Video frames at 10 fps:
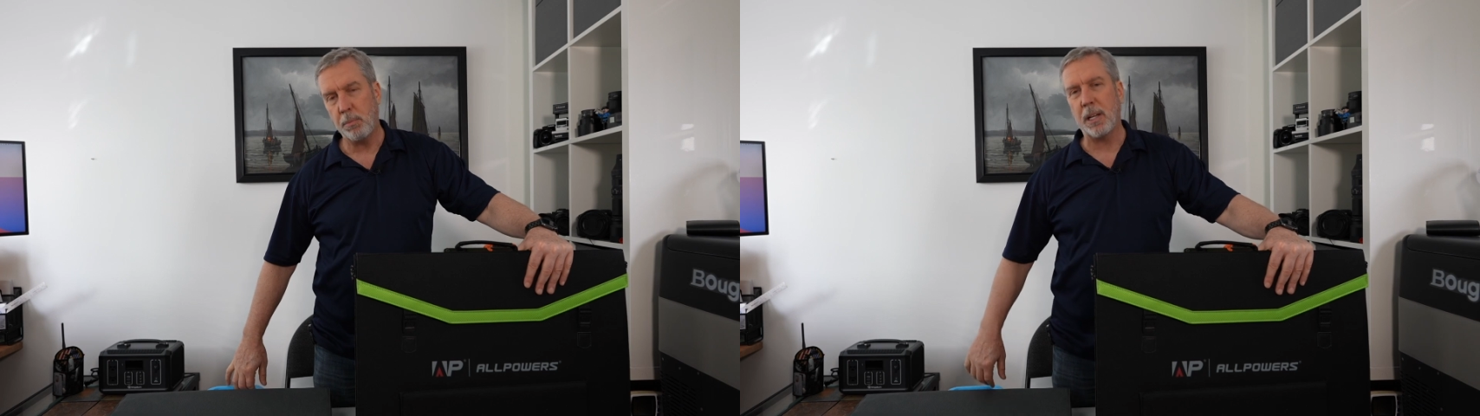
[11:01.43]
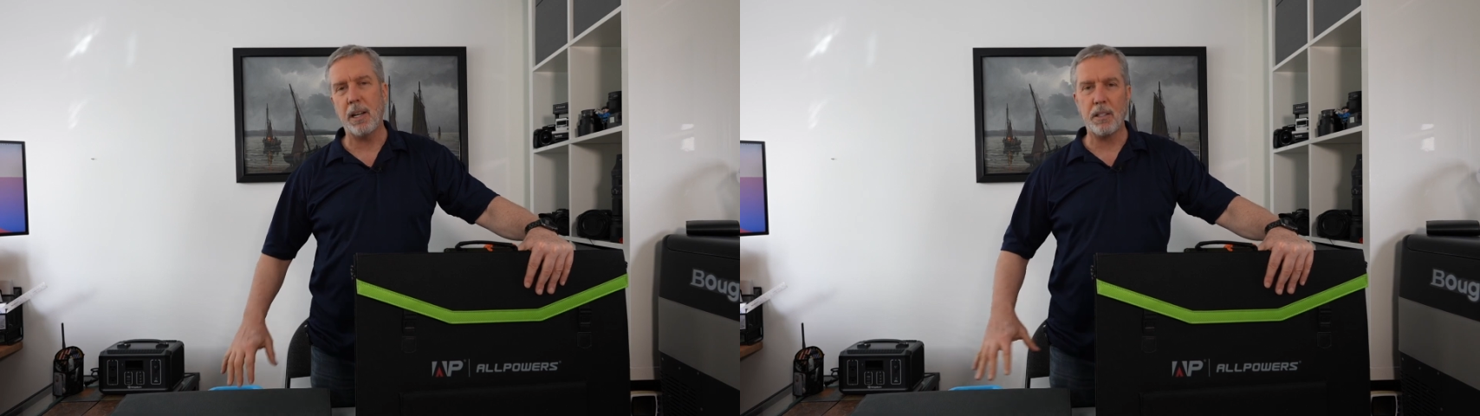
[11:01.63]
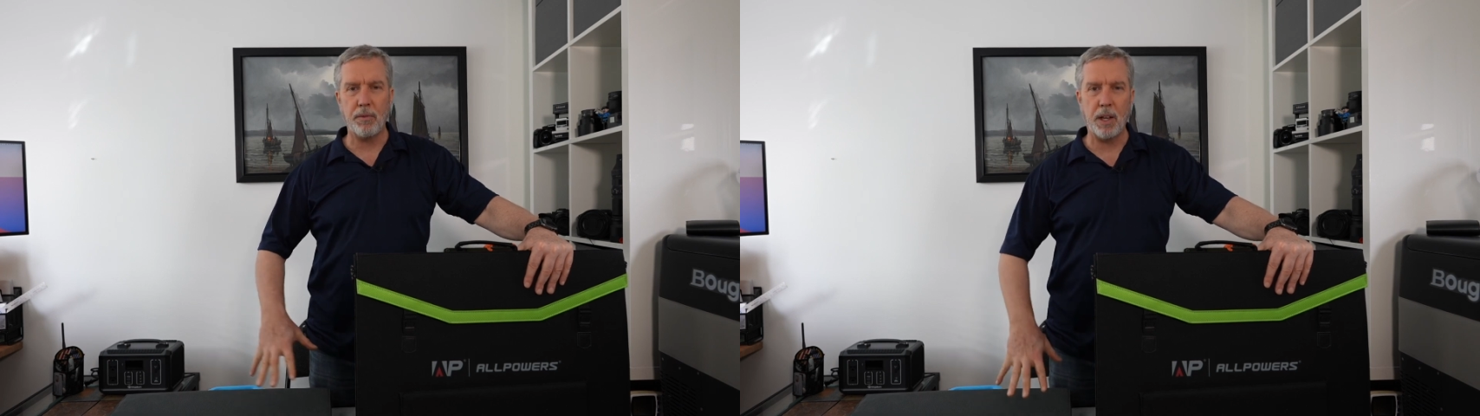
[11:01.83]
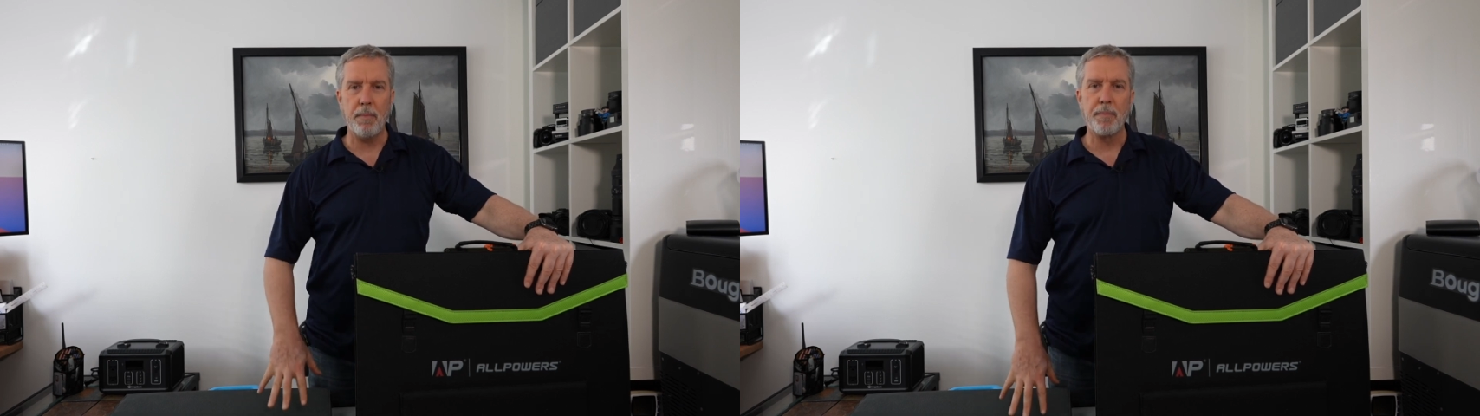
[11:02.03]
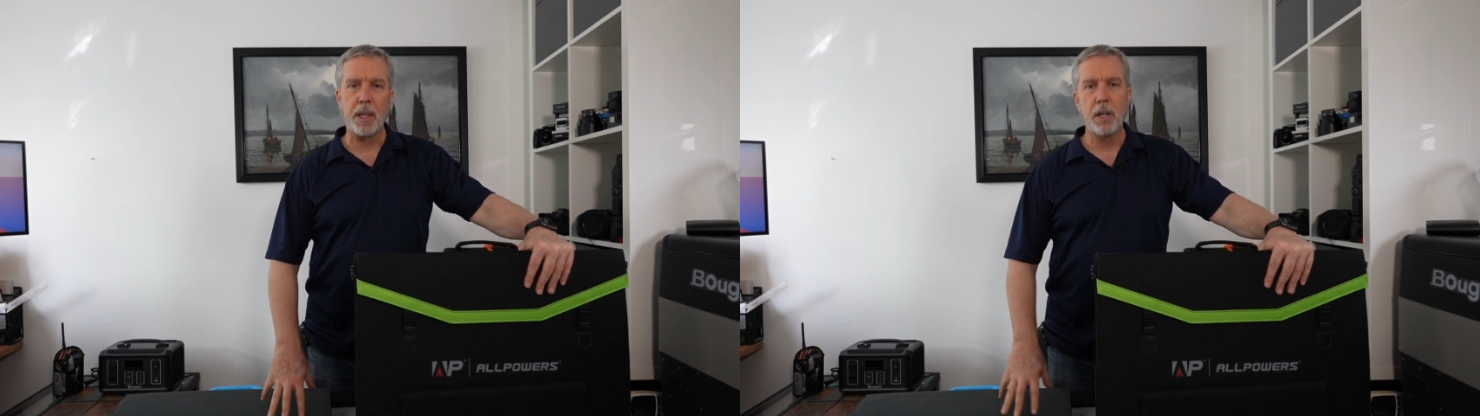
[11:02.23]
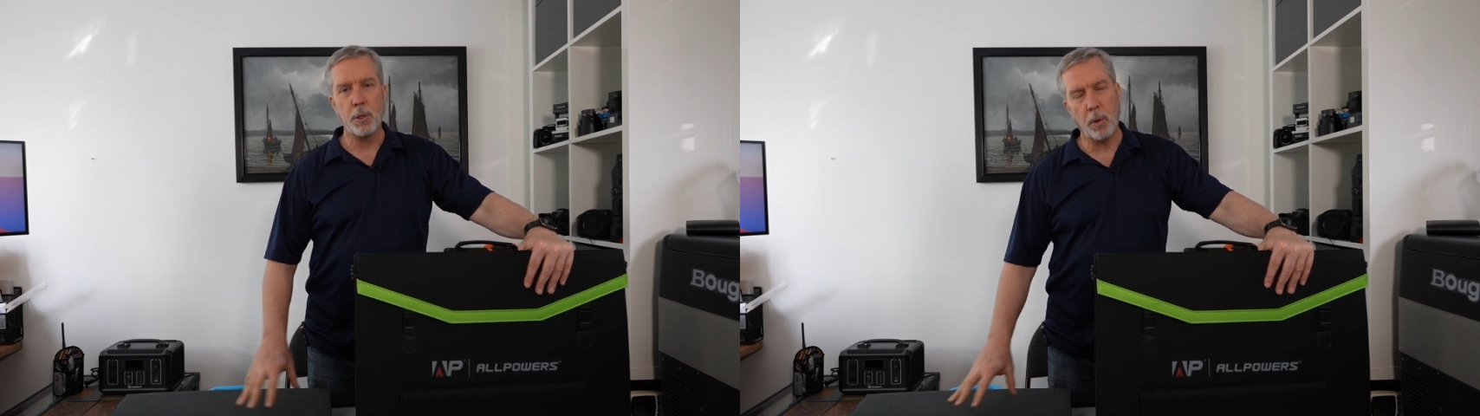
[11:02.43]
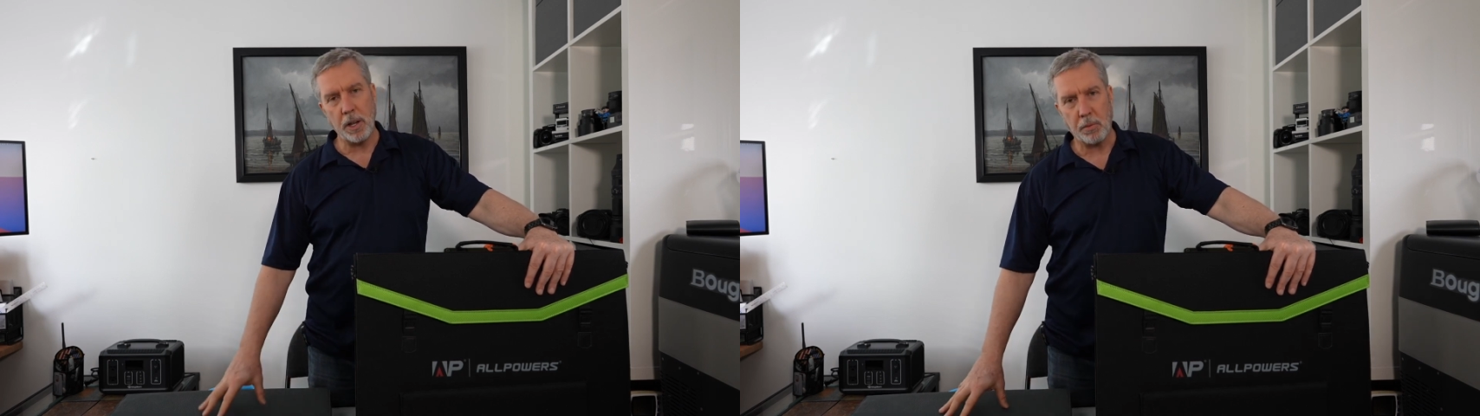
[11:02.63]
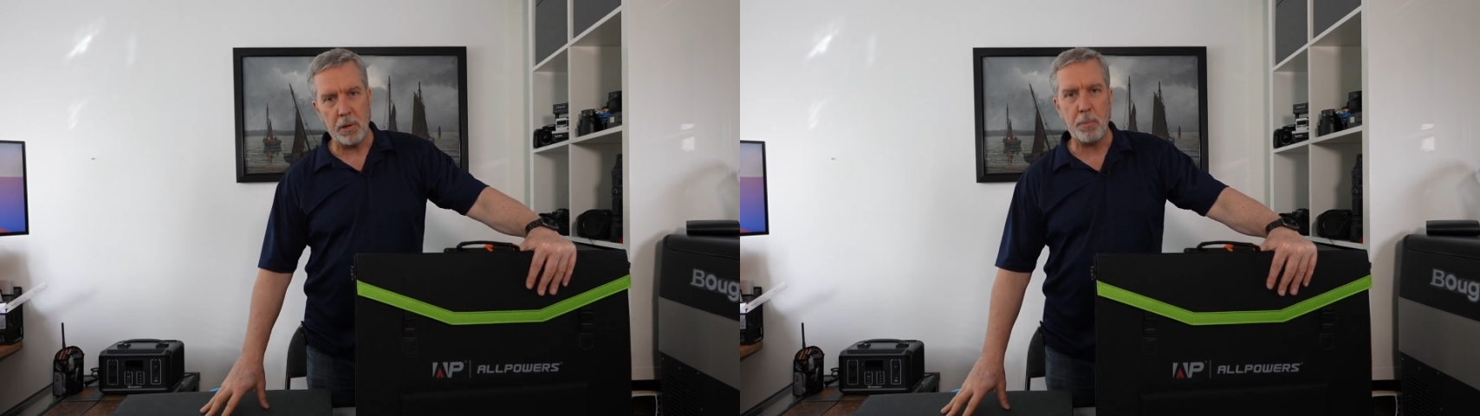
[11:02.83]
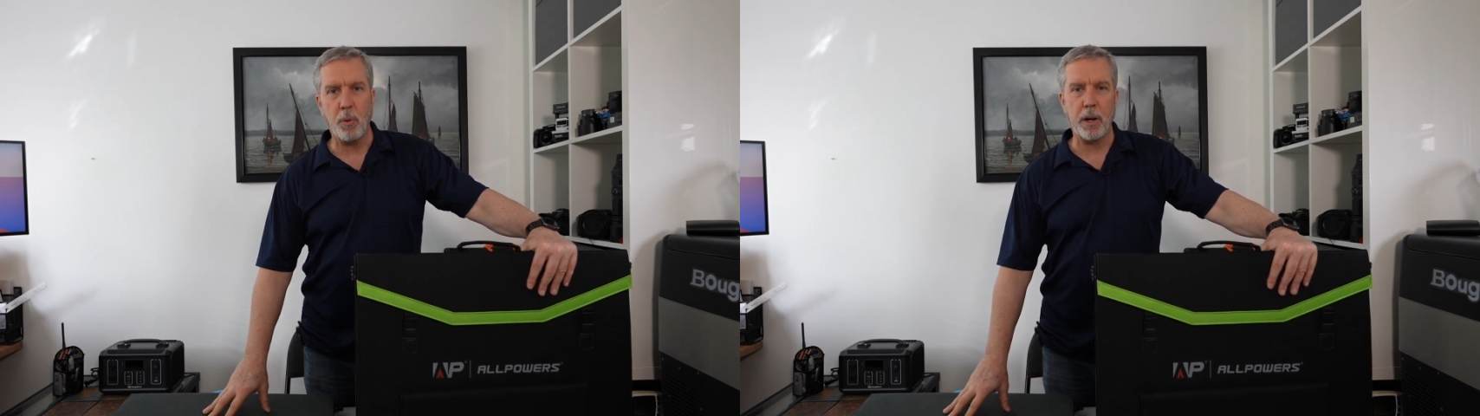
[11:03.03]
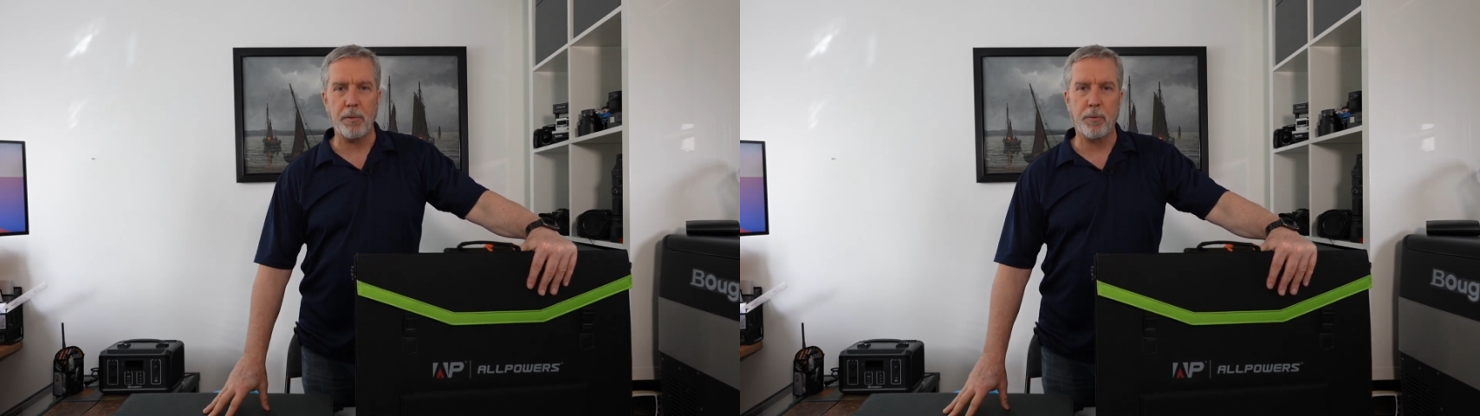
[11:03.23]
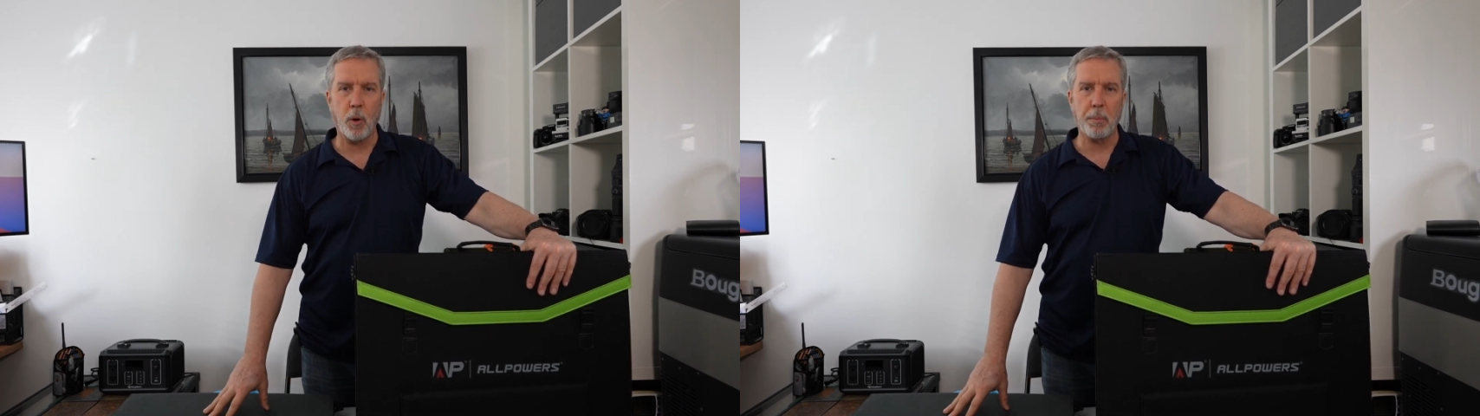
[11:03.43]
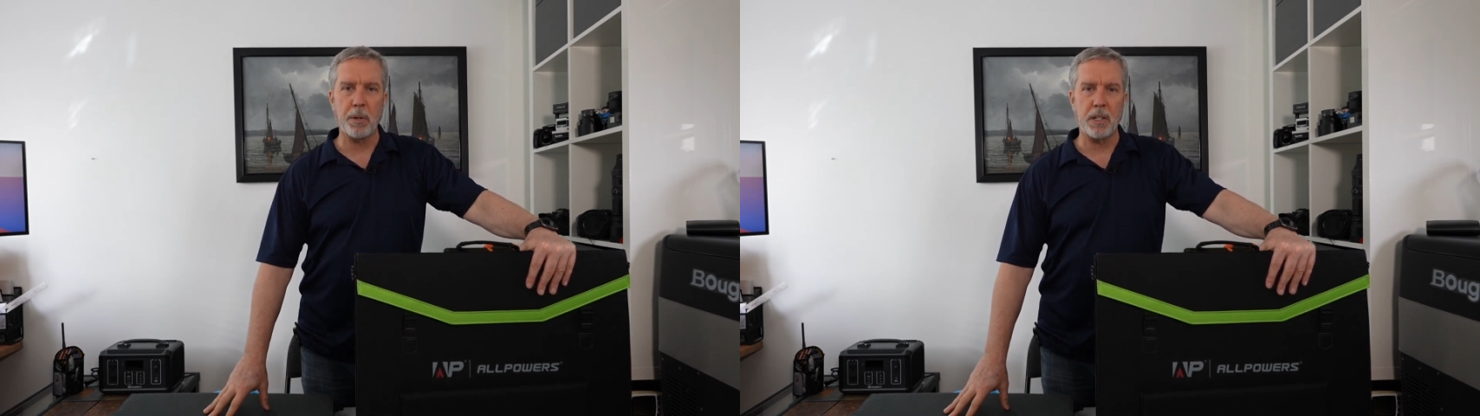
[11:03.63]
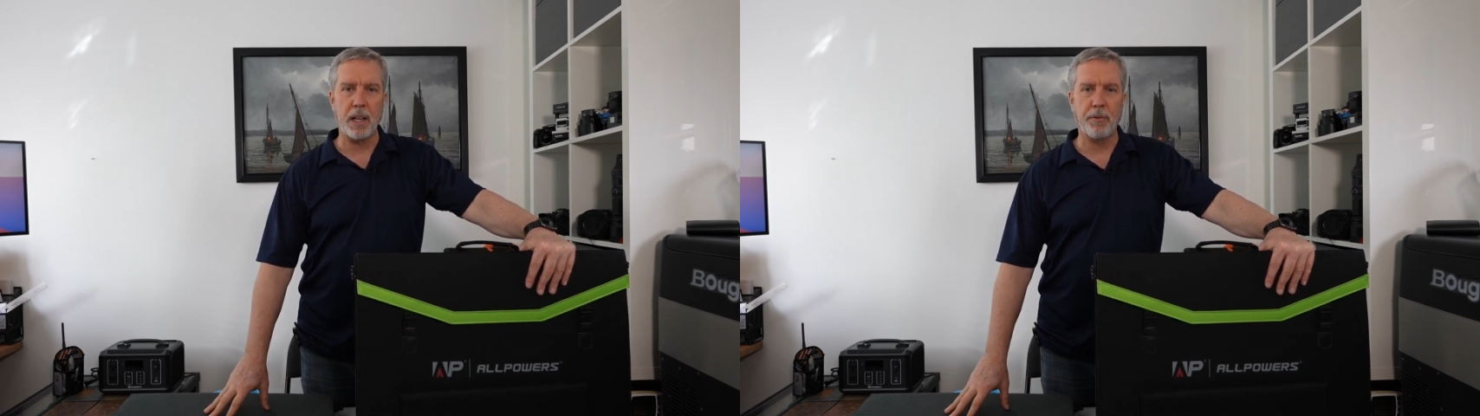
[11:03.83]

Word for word: because of the 23.4%